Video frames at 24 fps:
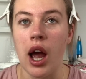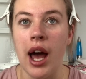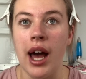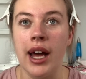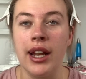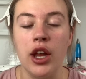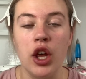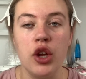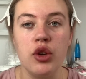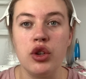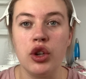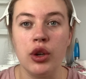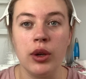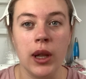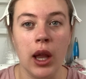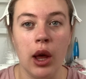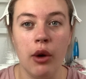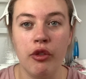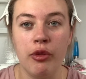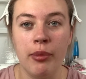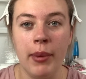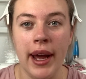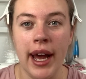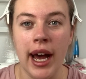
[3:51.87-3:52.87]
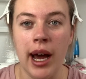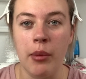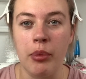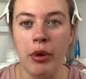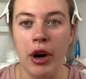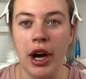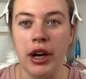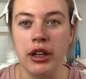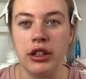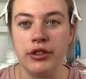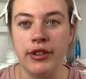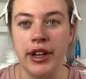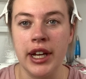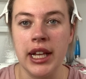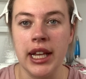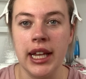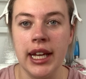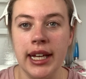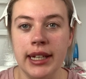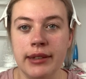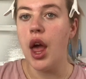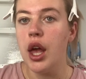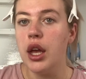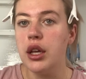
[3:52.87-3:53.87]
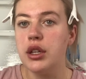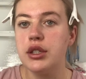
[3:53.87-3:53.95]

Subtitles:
I don't do a lot for my eyebrows really.